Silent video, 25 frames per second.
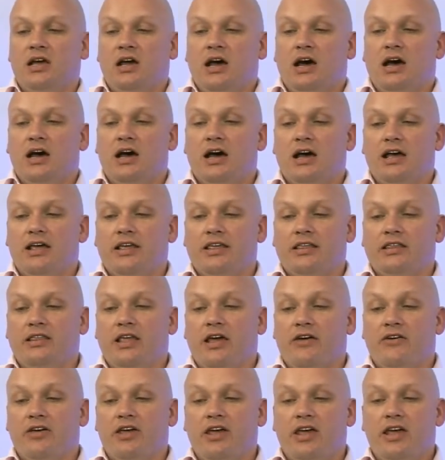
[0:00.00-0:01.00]

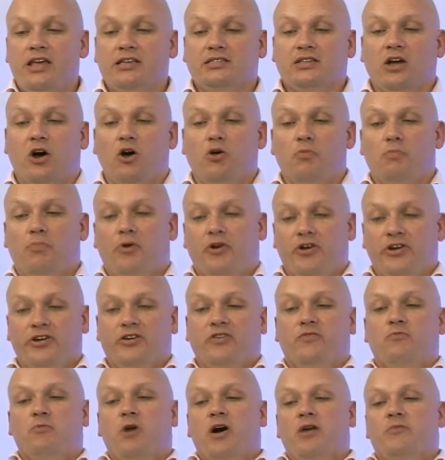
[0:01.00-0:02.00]
Now, here's the whole point
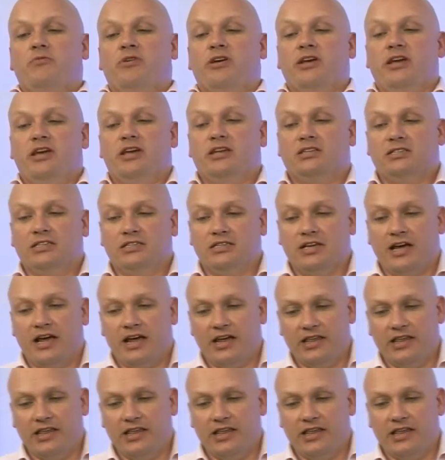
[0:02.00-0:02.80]
of why we're here today.